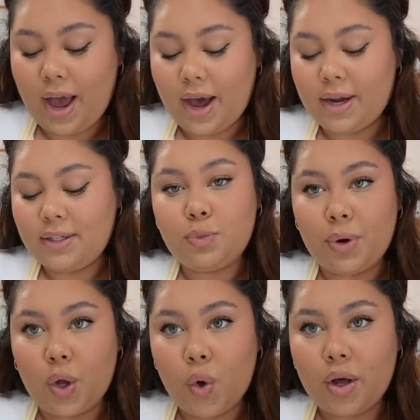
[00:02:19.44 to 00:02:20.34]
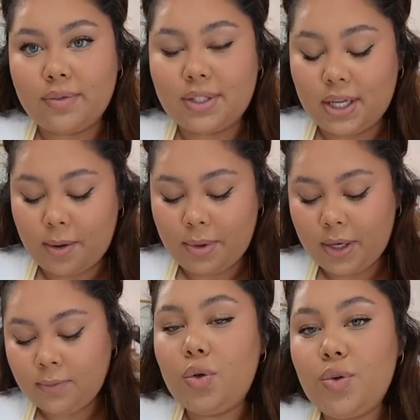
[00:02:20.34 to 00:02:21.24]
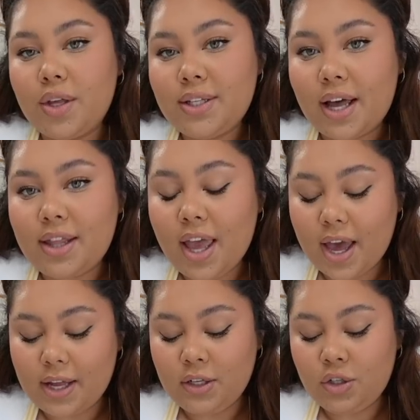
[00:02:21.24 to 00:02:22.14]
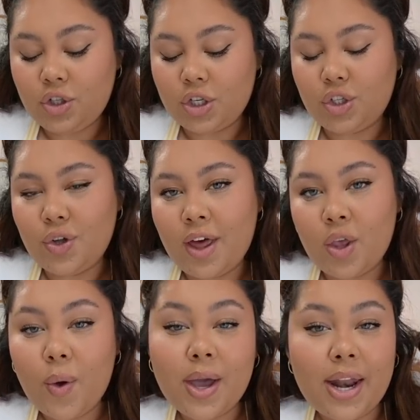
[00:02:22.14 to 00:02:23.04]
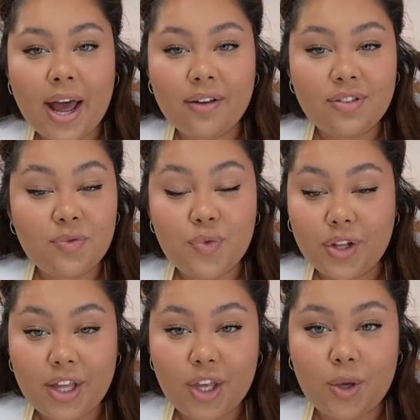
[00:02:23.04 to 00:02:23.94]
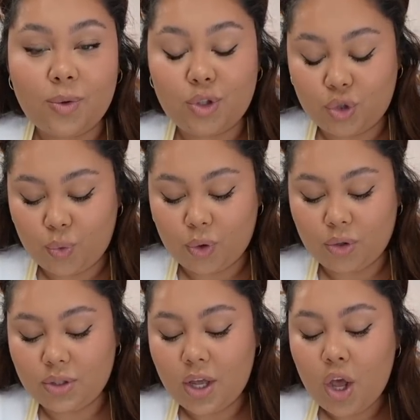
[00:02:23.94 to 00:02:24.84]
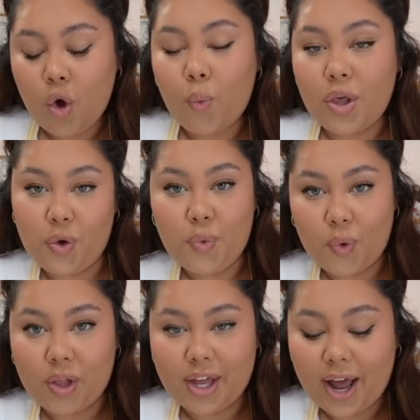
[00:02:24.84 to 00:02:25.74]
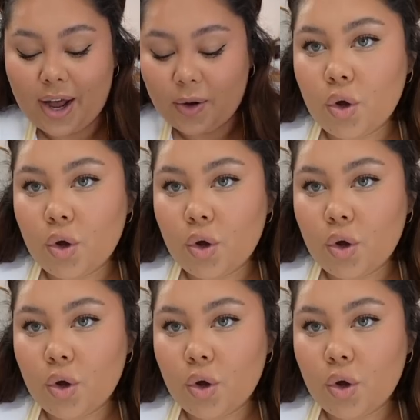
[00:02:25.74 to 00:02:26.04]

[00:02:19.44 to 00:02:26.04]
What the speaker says: add a sprinkle of cinnamon. You do this at the end just so that you can have some really cute swirls when you roll it out.